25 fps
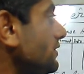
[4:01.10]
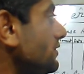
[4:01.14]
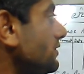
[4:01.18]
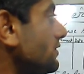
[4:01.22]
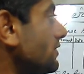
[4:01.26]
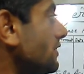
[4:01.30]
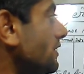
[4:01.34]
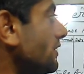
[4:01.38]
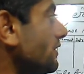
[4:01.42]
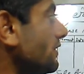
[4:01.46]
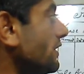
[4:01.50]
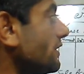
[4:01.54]

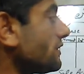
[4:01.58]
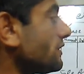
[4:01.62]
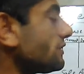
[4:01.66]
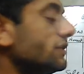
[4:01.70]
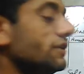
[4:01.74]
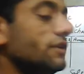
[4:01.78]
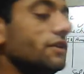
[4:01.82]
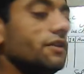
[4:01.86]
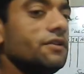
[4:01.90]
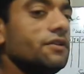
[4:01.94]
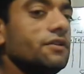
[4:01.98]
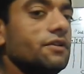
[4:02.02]

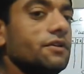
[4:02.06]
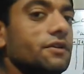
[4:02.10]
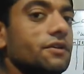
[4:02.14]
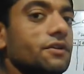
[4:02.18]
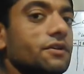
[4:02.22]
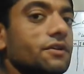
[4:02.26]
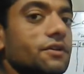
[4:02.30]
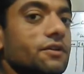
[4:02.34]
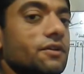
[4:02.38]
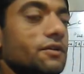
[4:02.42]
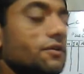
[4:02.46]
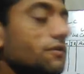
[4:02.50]
transaction is
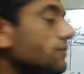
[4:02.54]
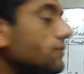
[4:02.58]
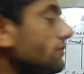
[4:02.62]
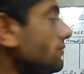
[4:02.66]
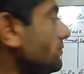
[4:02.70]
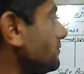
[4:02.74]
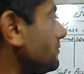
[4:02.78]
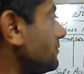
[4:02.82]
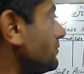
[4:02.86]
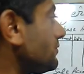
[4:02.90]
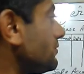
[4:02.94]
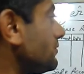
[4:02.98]

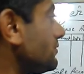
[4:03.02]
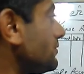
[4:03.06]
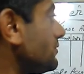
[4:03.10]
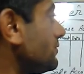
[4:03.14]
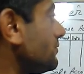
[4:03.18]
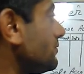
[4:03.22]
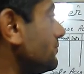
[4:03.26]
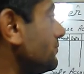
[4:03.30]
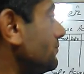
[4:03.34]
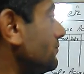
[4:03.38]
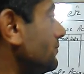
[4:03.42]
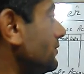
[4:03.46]

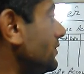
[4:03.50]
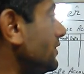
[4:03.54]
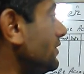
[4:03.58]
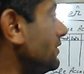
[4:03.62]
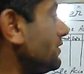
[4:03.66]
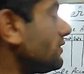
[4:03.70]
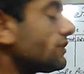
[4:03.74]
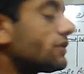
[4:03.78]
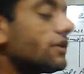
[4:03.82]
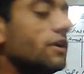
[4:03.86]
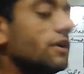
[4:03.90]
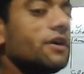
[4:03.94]

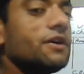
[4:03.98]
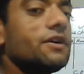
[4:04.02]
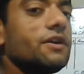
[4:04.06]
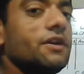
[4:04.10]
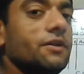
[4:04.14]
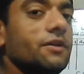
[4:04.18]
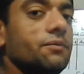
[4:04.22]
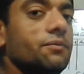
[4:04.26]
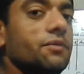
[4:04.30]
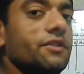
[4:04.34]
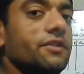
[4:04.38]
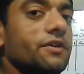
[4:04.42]
means
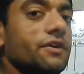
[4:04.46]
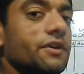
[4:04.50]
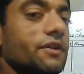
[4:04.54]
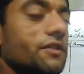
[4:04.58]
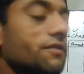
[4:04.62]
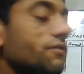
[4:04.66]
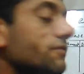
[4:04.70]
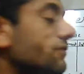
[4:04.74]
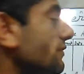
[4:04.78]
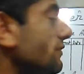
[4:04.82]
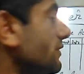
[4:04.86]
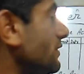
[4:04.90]
started a
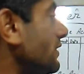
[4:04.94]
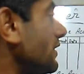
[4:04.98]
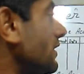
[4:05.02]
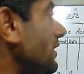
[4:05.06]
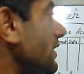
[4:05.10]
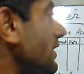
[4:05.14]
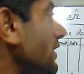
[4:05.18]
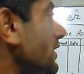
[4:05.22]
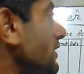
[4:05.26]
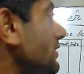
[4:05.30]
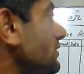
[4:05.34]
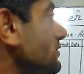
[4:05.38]
business with a
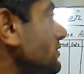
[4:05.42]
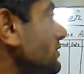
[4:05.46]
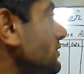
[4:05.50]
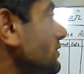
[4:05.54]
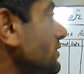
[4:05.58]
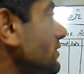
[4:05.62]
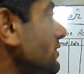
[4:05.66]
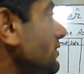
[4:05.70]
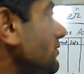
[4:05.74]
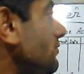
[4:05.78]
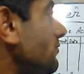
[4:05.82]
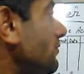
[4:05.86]
cash
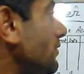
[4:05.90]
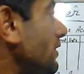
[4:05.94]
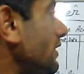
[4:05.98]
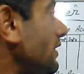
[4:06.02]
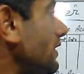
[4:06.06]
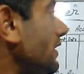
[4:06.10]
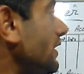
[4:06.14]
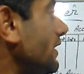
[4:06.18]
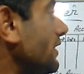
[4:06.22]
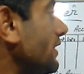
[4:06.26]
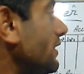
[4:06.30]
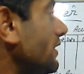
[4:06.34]

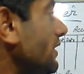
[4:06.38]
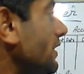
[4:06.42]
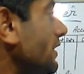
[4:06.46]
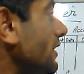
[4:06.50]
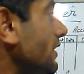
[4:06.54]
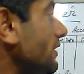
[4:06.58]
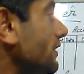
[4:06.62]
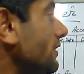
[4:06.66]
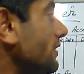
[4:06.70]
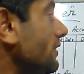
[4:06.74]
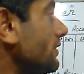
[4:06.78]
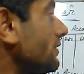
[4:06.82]
1 lakh
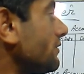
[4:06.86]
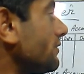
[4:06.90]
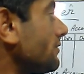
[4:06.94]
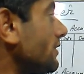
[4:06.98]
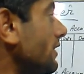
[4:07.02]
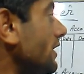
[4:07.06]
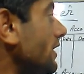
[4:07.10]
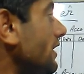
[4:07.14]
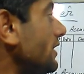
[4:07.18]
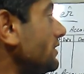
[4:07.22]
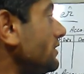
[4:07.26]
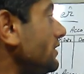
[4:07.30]
and
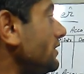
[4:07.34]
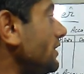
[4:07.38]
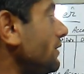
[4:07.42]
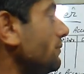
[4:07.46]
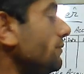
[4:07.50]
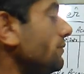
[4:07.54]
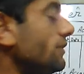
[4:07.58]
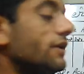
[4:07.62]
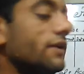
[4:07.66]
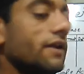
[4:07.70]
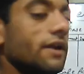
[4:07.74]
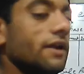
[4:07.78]
cash
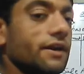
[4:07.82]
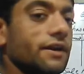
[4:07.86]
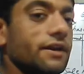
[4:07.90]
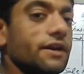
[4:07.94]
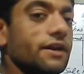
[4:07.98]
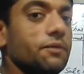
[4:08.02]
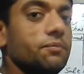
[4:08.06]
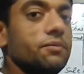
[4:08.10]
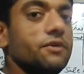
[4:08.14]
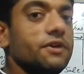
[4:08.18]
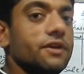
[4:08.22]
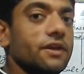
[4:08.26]
debit and
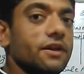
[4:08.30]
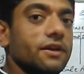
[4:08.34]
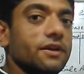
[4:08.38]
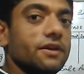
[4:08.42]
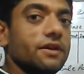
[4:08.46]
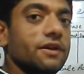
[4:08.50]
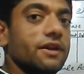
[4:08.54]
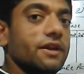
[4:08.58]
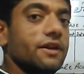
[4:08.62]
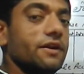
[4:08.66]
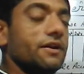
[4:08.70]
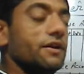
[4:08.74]
capital
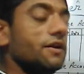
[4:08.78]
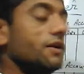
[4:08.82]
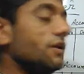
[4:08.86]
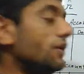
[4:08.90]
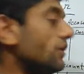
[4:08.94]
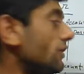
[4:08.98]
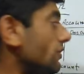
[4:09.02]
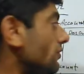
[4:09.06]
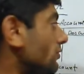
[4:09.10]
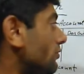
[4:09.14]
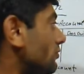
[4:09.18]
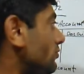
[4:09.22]
credit.
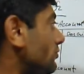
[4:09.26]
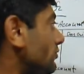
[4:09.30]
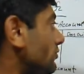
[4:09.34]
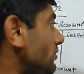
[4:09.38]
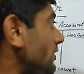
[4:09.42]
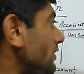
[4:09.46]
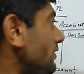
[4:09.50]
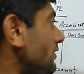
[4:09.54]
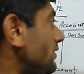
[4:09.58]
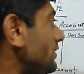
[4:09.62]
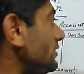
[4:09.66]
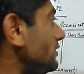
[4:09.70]
So
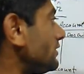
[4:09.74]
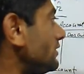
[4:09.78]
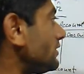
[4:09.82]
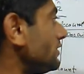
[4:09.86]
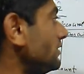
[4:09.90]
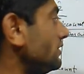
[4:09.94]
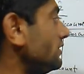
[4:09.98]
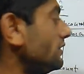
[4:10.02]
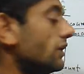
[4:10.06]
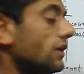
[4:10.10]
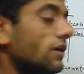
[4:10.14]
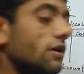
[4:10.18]
this
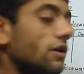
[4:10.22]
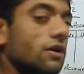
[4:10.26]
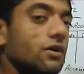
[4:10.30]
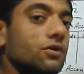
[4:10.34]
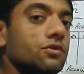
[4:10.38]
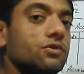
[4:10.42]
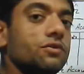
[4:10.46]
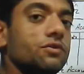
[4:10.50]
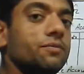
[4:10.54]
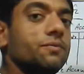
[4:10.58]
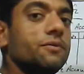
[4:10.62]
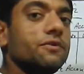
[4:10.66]
entry
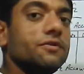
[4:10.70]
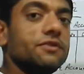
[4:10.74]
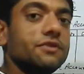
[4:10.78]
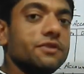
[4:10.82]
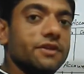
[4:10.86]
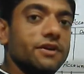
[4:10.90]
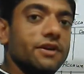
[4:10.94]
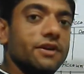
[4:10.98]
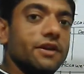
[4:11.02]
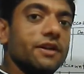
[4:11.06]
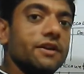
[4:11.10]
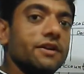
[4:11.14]
how to post
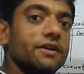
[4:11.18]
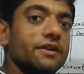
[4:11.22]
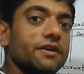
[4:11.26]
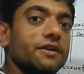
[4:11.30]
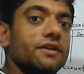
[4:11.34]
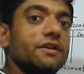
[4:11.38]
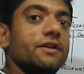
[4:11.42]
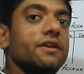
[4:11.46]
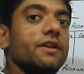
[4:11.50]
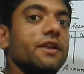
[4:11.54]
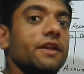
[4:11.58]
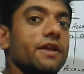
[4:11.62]
in
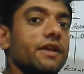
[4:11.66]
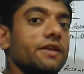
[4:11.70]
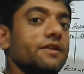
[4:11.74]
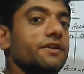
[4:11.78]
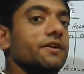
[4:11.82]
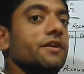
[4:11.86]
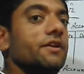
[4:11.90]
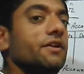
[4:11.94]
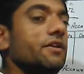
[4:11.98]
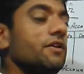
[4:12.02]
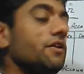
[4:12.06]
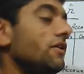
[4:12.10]

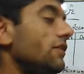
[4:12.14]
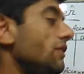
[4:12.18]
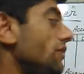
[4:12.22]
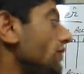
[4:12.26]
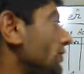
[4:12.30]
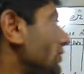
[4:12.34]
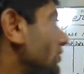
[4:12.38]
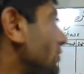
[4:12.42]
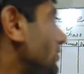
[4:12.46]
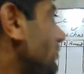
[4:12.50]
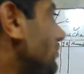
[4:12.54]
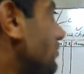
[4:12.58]
ledger.
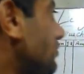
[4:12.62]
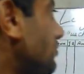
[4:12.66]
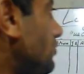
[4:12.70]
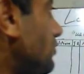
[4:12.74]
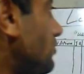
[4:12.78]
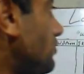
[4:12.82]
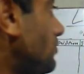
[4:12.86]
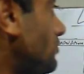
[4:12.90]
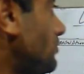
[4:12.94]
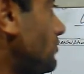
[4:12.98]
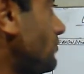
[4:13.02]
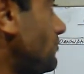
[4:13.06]

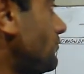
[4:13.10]
So